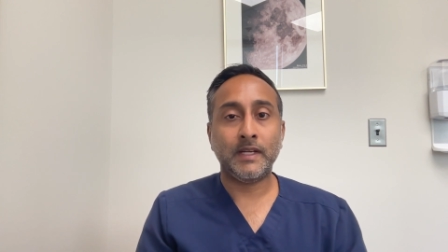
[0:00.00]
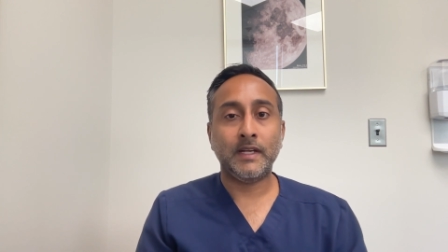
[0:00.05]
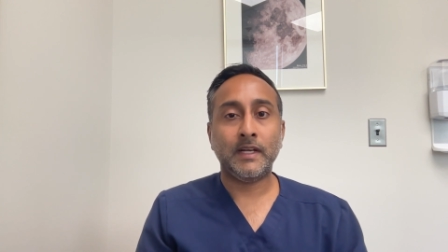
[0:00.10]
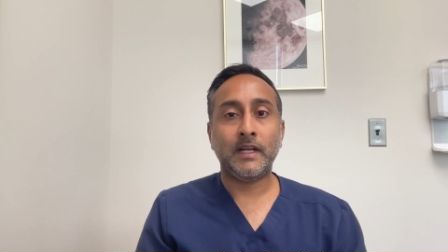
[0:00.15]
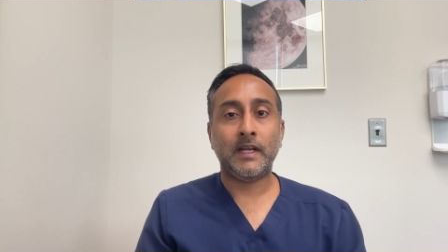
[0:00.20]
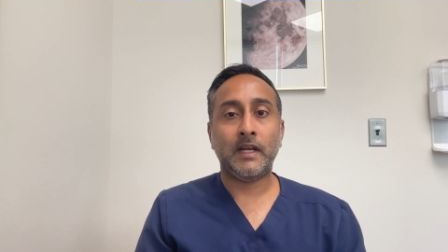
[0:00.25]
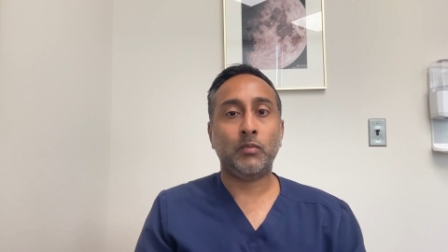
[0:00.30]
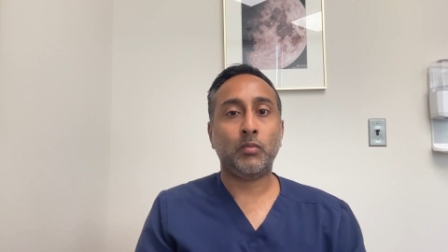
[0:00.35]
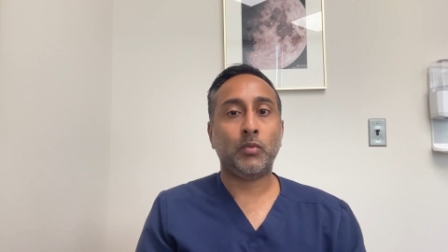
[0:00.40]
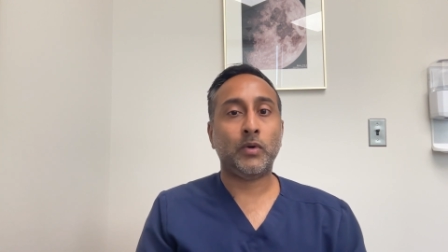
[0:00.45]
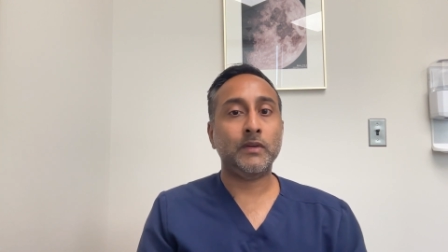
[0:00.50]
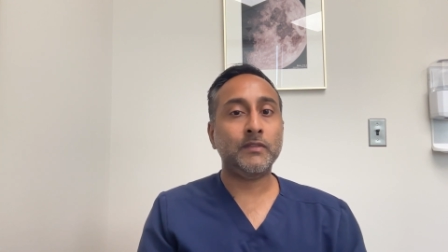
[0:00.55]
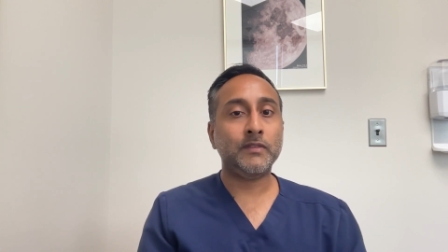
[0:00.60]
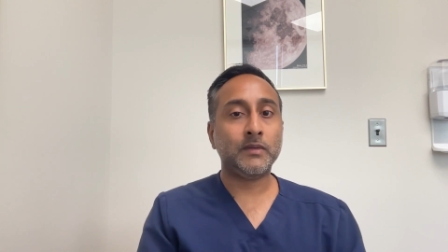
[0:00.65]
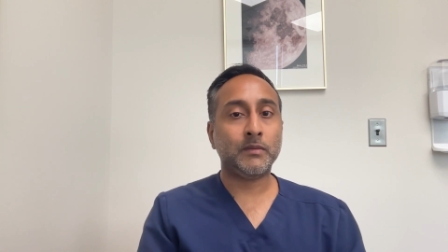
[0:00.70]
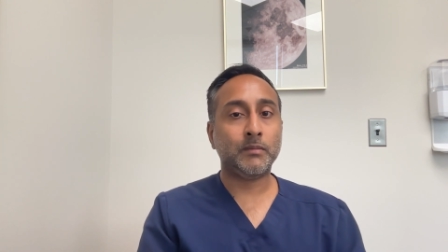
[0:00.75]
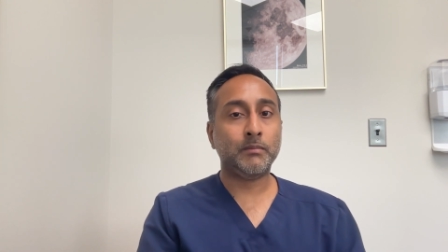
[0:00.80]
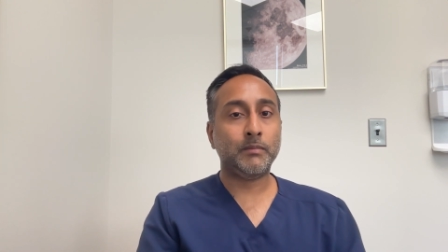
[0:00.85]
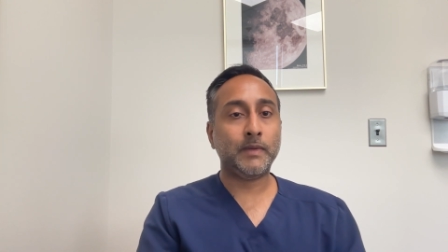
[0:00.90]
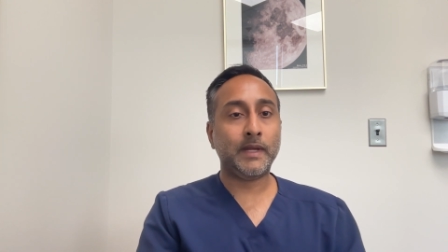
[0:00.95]
And one of the
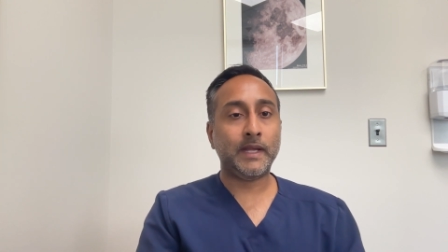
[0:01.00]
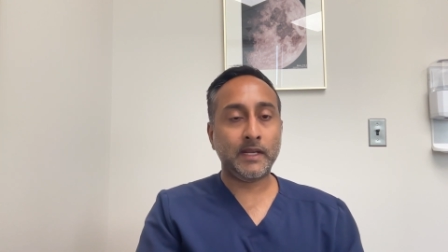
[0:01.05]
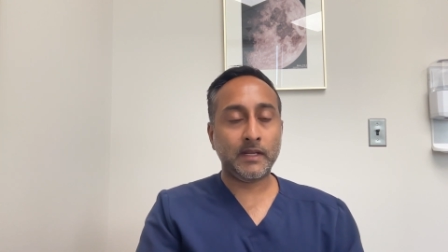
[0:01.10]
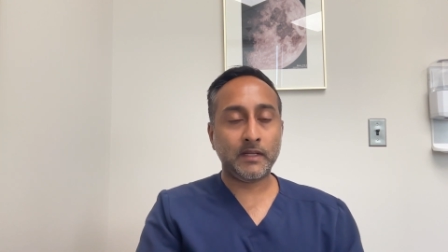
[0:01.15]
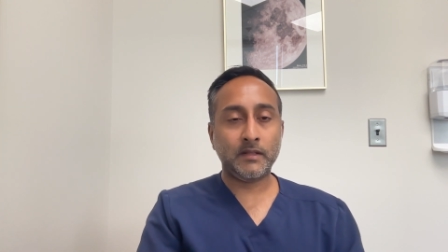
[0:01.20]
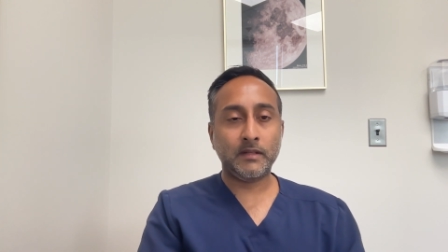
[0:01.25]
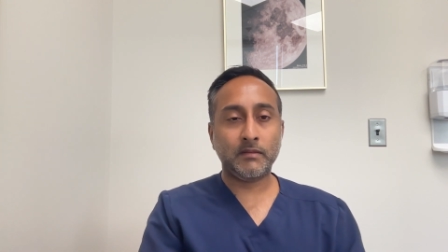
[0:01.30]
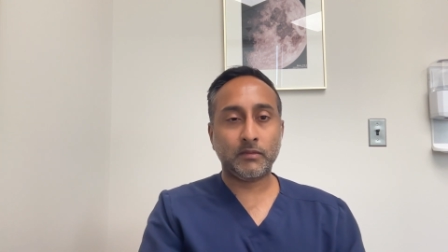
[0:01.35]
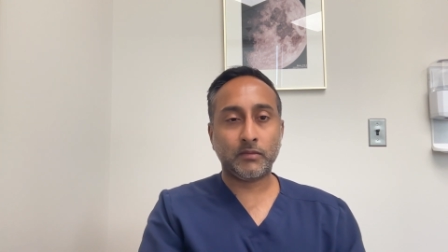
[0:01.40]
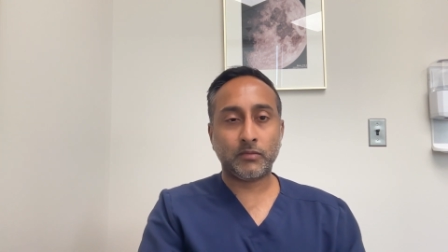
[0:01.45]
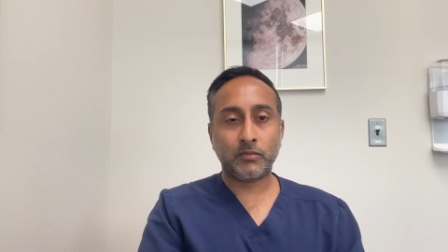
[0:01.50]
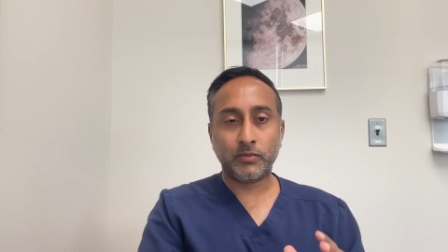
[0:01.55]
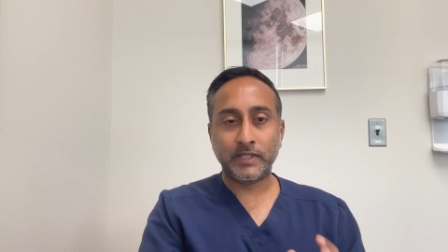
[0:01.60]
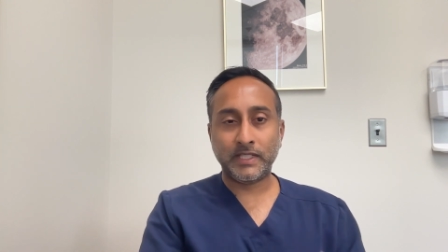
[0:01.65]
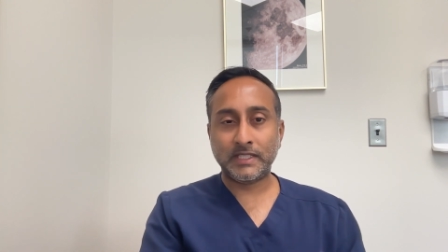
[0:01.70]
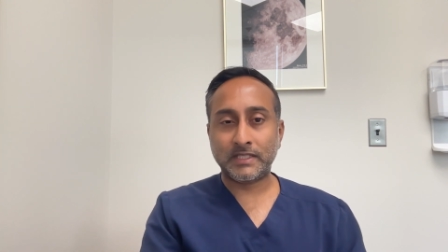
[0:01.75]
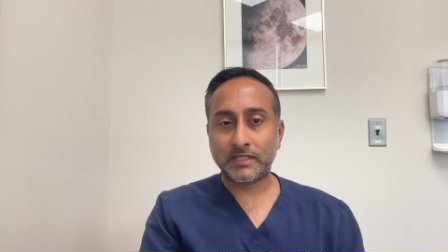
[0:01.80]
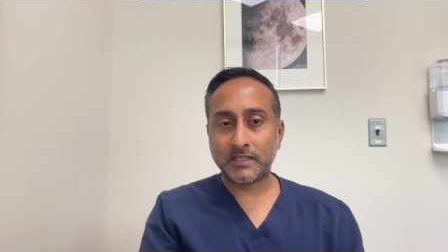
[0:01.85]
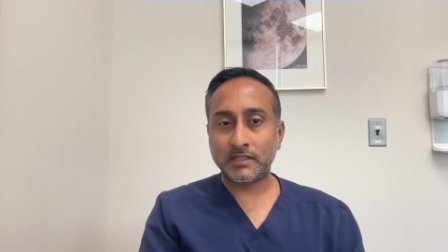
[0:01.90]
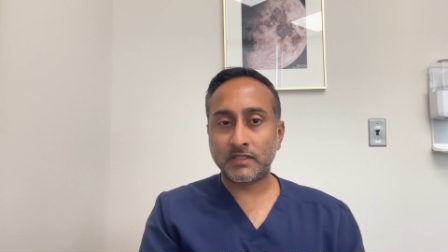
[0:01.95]
main
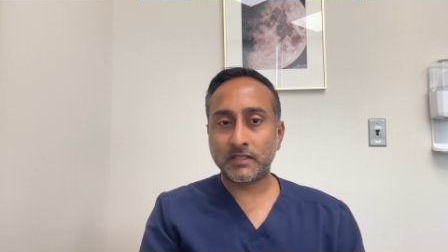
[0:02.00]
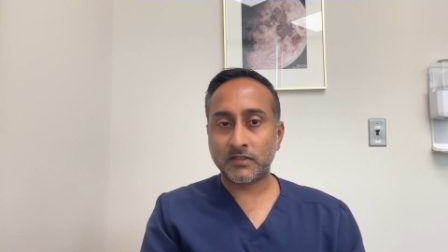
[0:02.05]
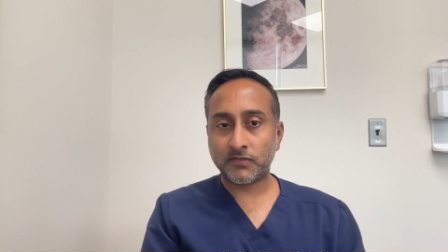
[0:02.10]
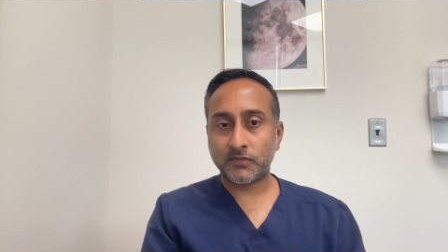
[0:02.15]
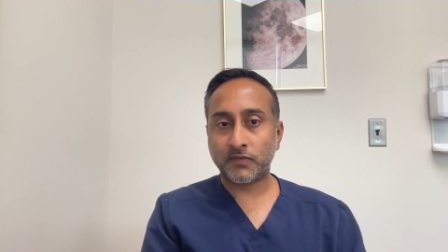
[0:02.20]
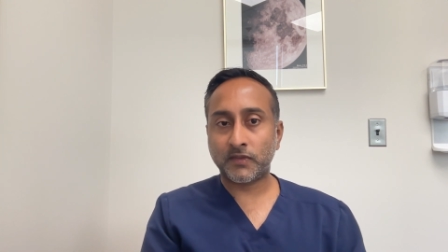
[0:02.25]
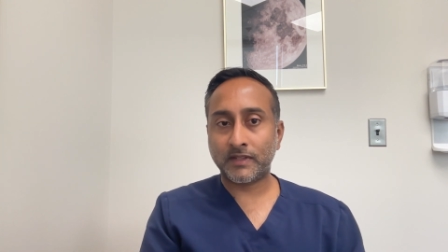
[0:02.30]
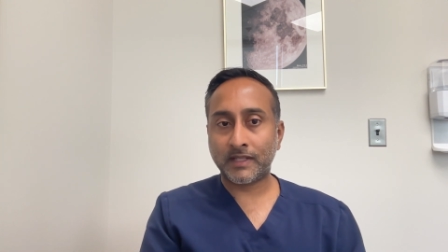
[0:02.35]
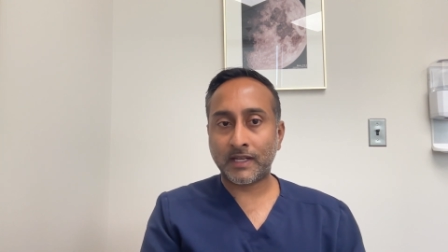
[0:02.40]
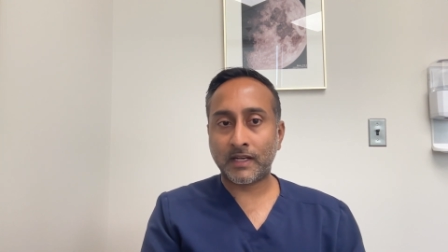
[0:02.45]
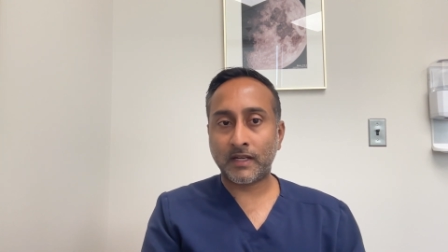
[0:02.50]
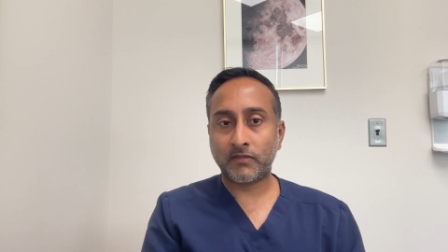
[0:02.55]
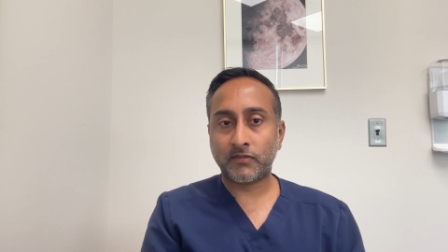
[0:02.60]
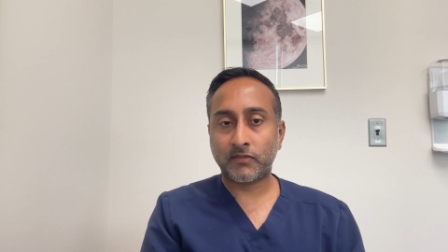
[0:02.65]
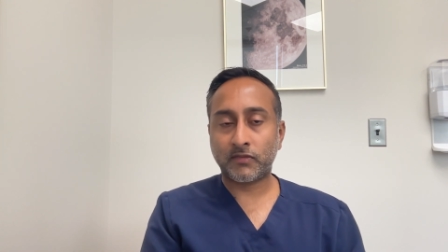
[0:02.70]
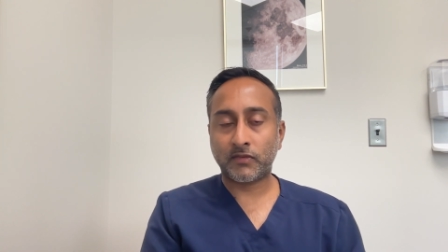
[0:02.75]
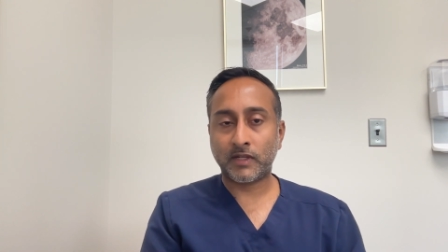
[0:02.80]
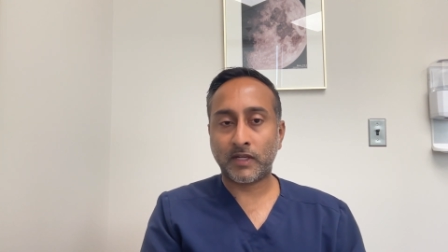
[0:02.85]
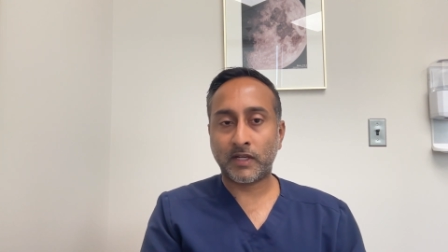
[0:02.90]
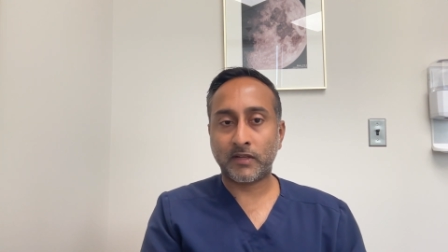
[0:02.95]
reasons for that for
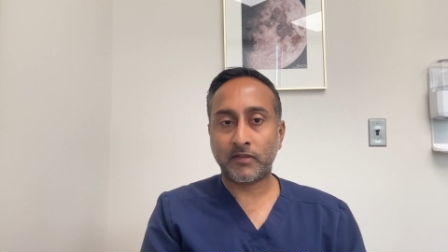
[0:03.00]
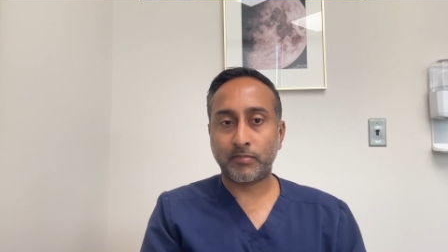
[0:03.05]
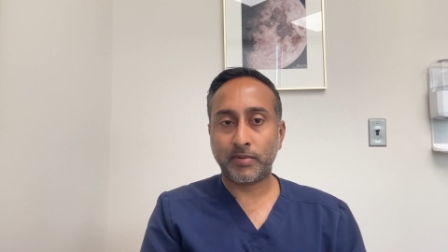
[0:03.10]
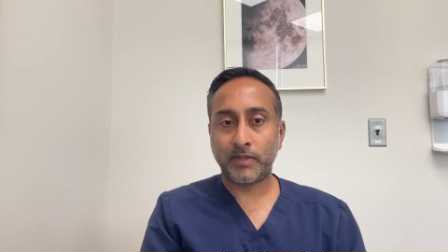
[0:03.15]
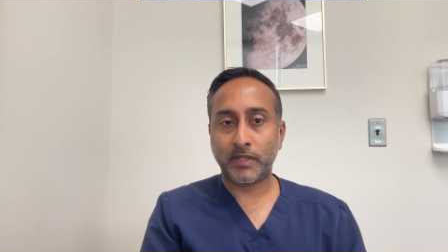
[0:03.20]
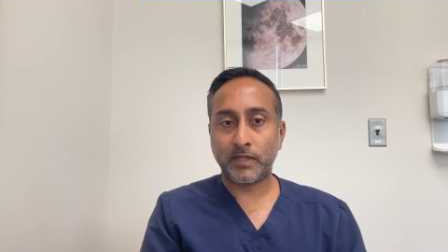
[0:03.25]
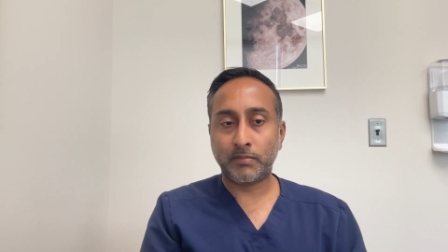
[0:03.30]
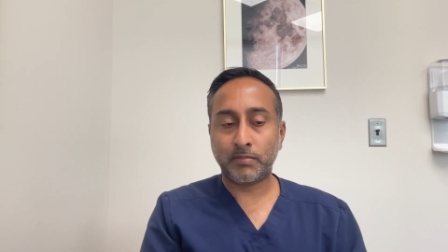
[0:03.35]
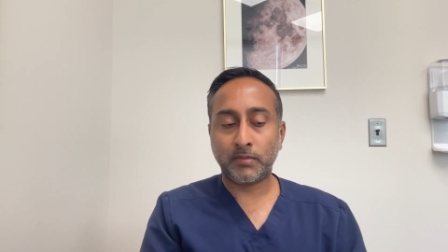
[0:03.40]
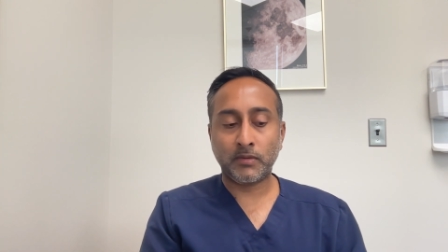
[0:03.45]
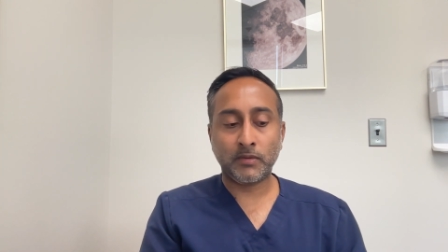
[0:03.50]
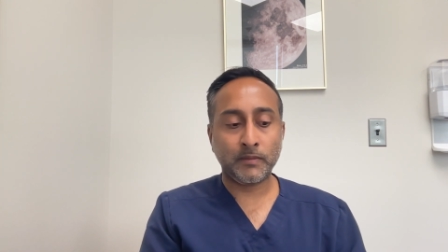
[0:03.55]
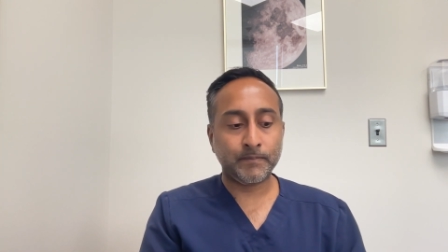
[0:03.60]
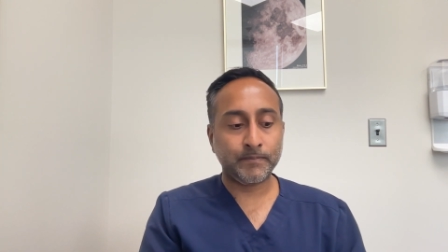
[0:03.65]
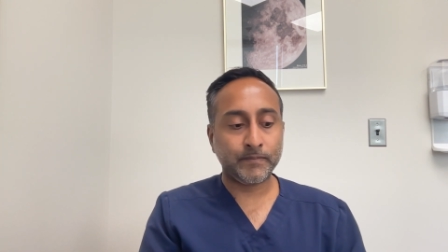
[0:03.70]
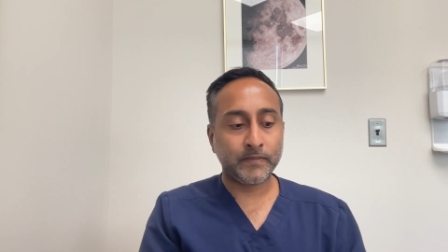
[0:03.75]
a lot of people,